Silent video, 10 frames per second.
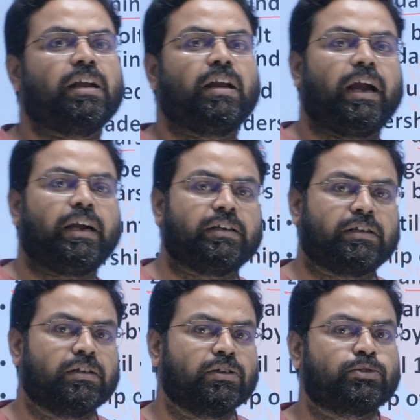the land
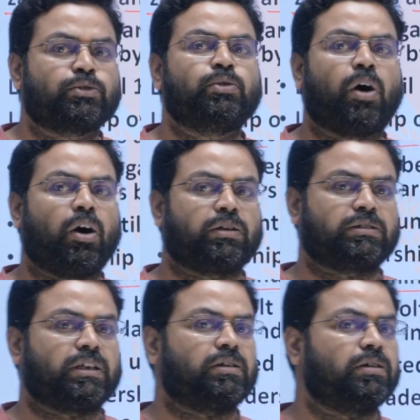through
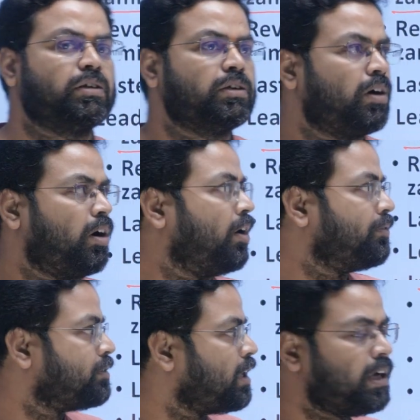auction
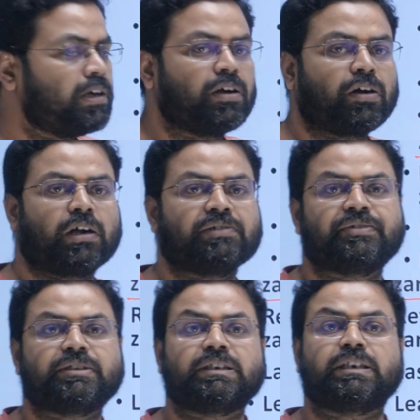of the
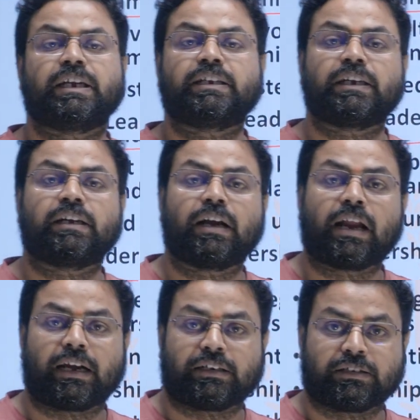confiscated
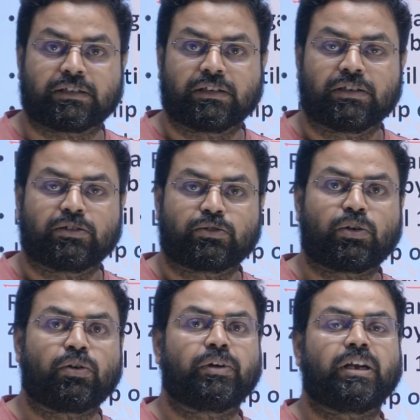land.
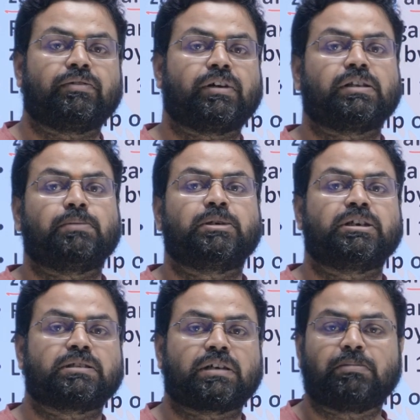So whenever the
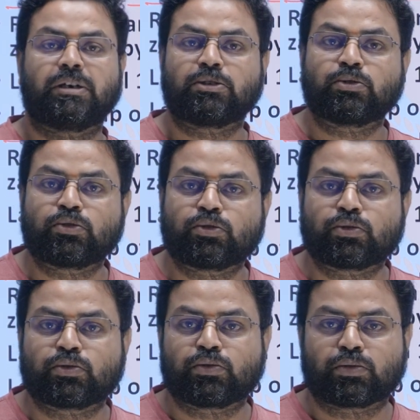British government used
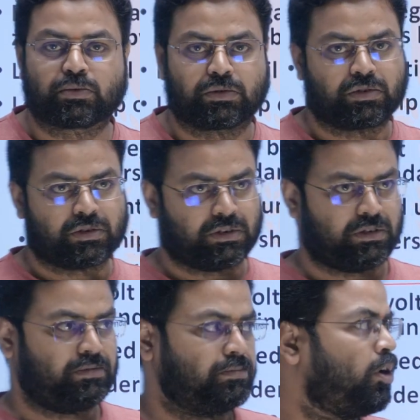to
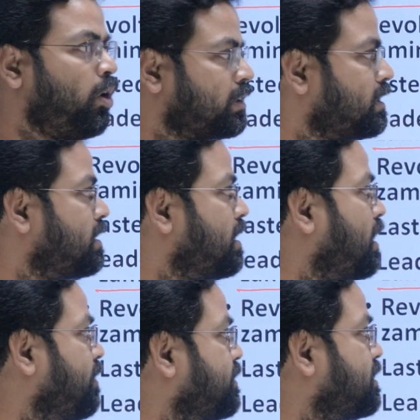auction the
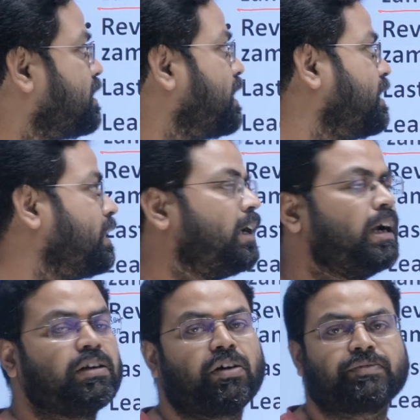confiscated
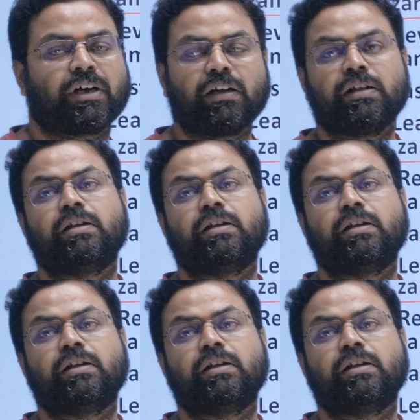land of the